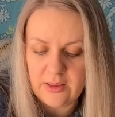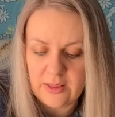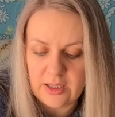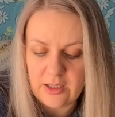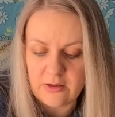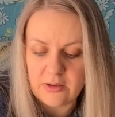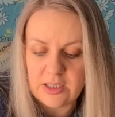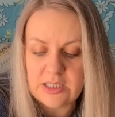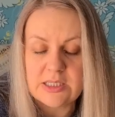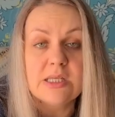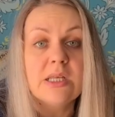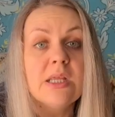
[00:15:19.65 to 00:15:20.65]
There
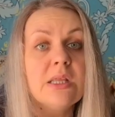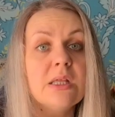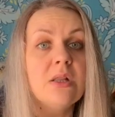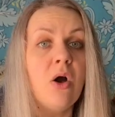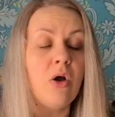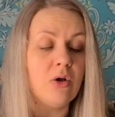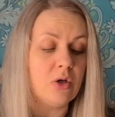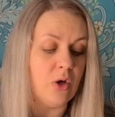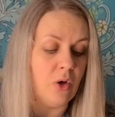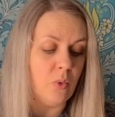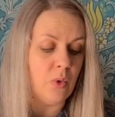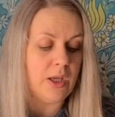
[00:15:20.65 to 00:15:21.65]
is a knit along
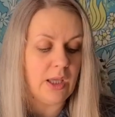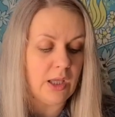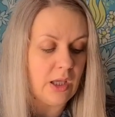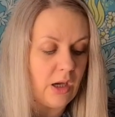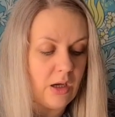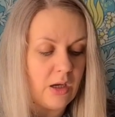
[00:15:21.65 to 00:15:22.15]
going